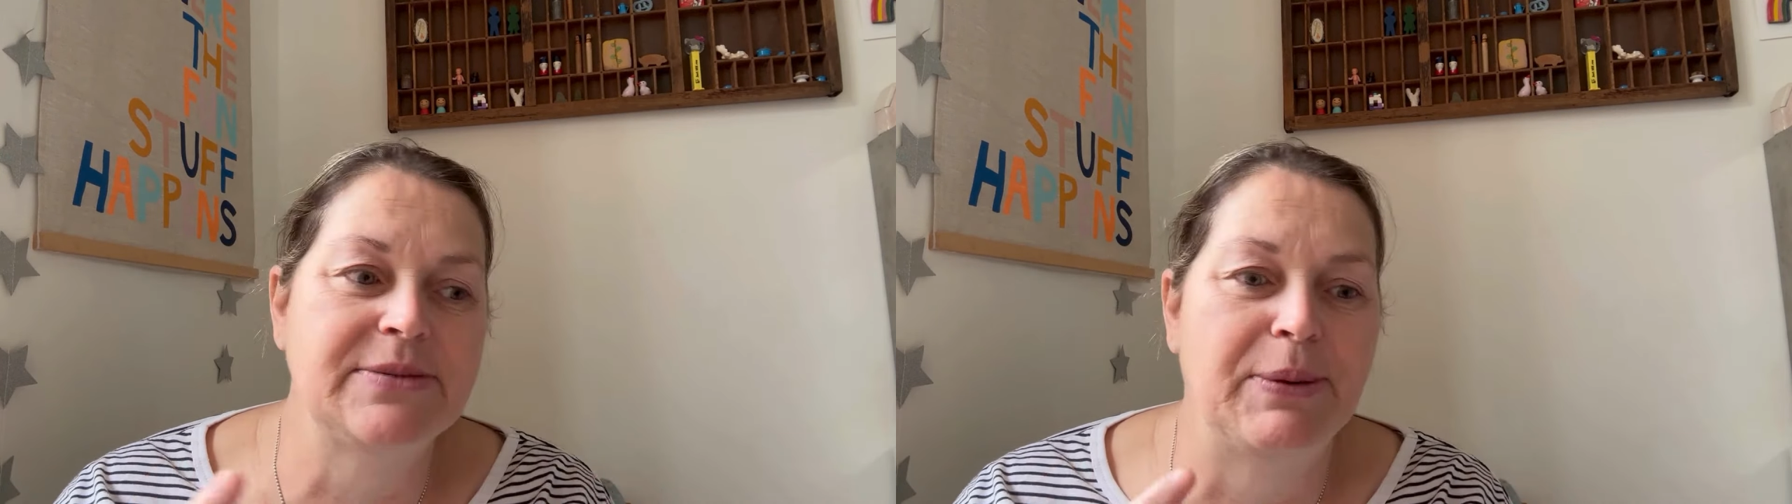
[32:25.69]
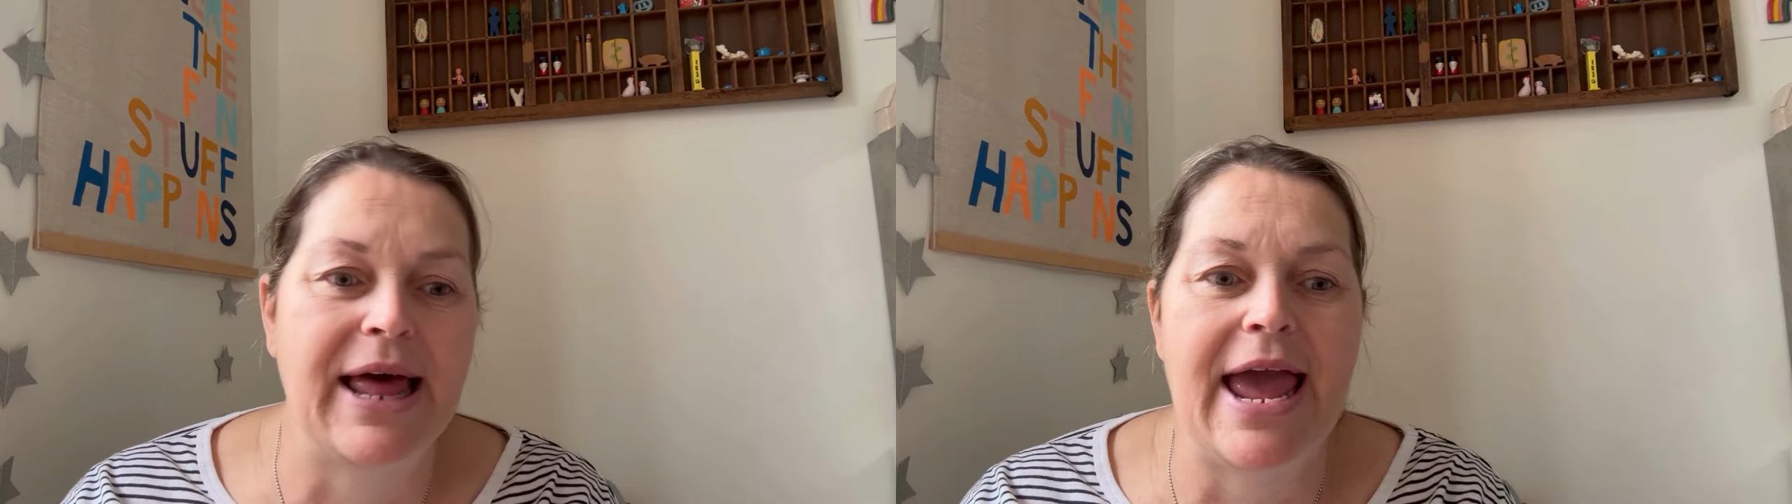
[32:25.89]

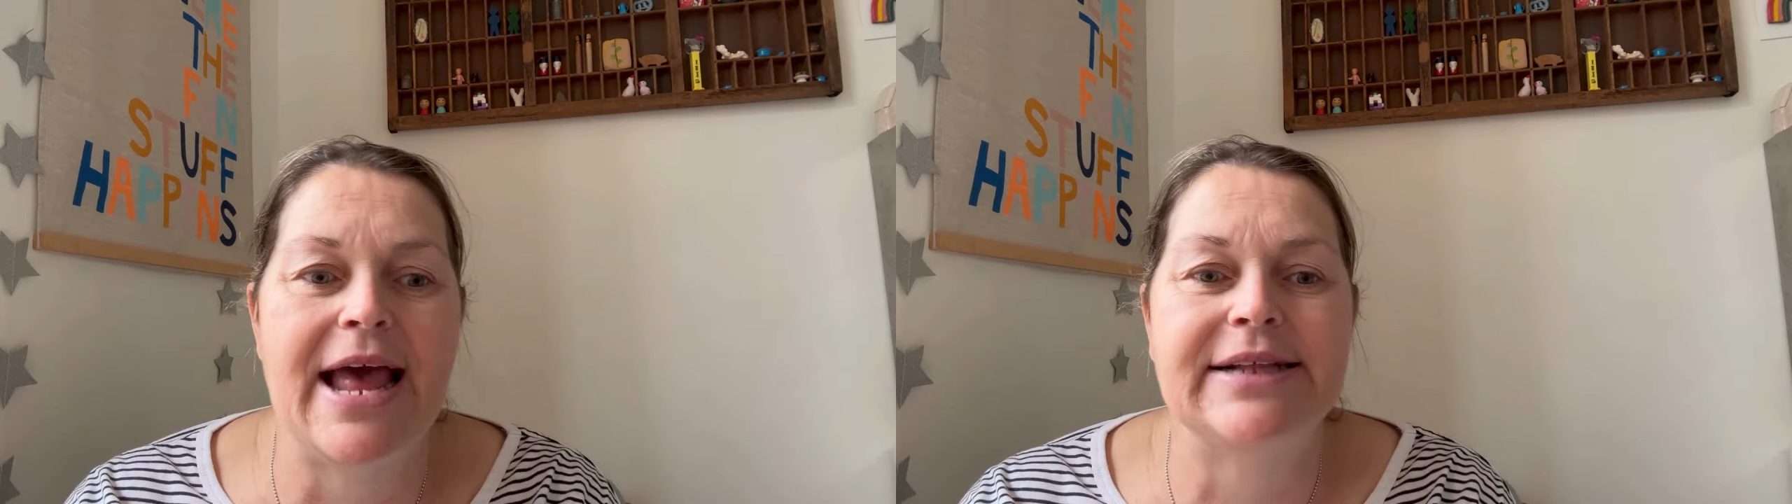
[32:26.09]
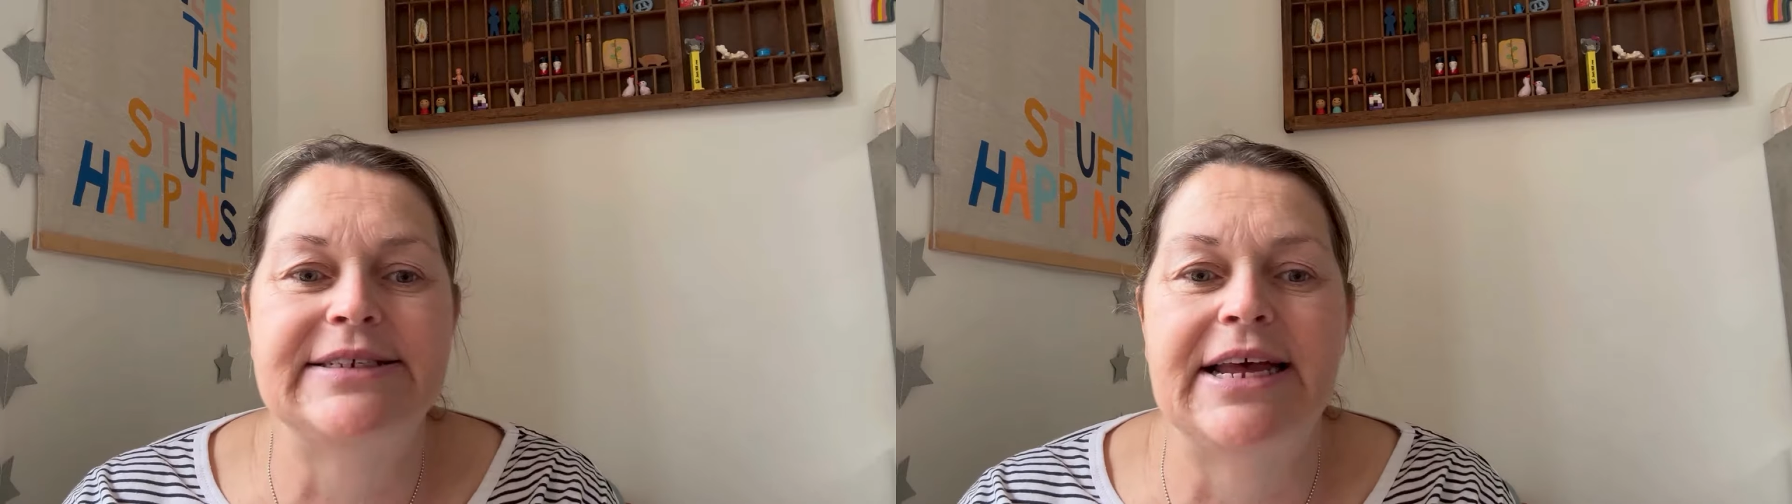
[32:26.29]

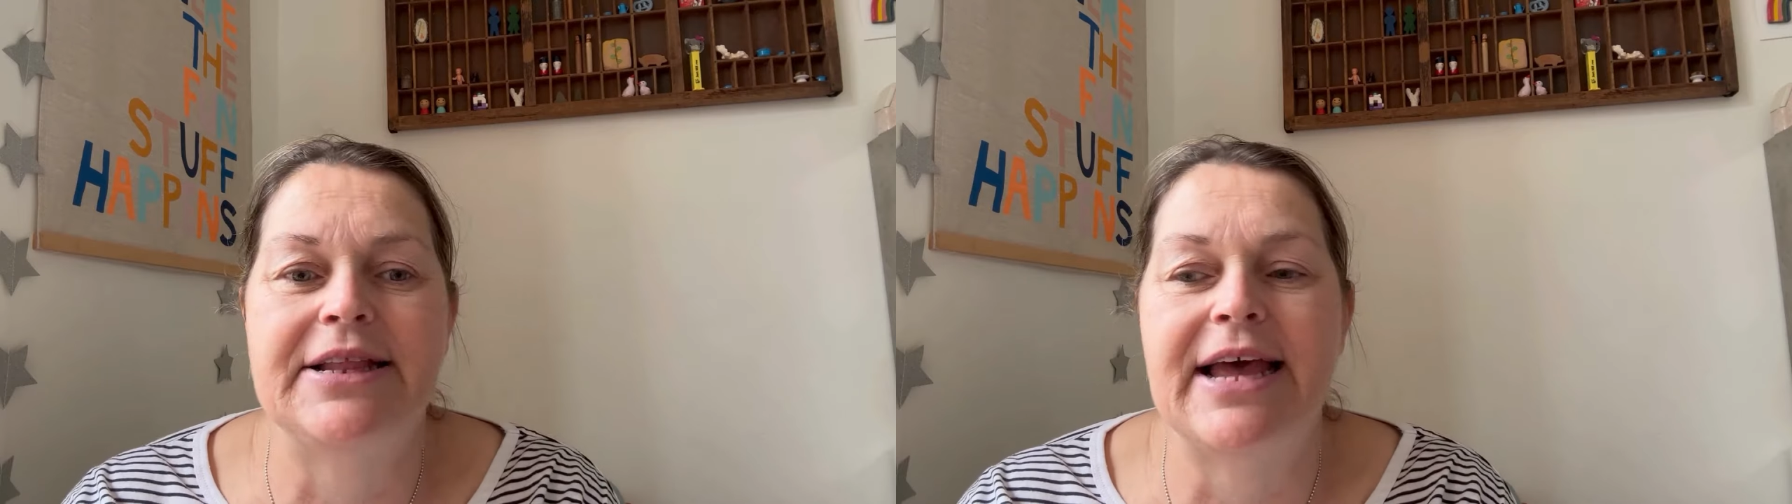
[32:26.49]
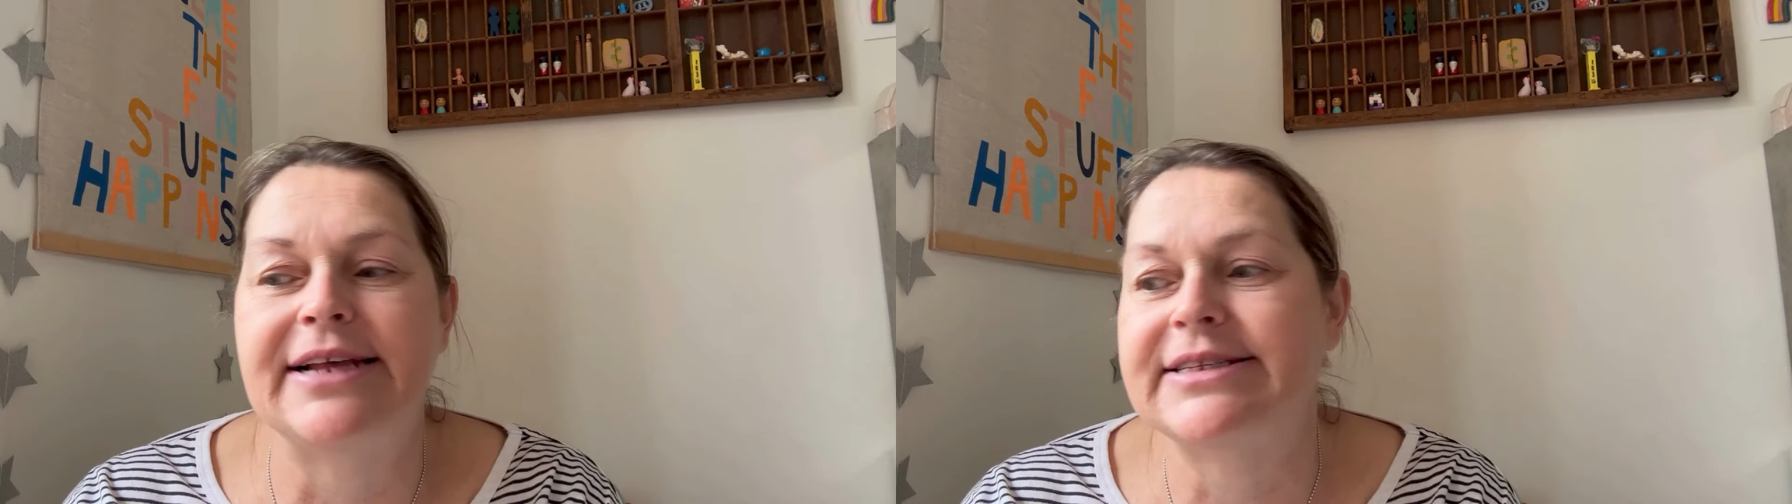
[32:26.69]
plans and
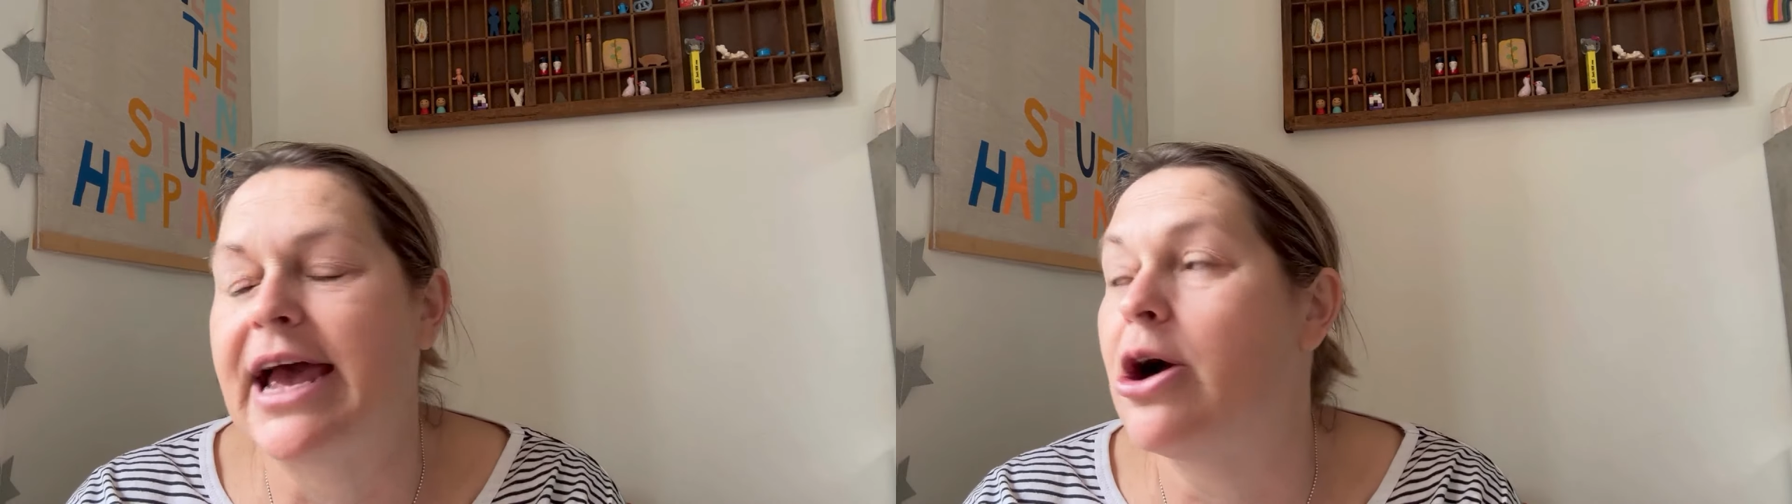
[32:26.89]
they say,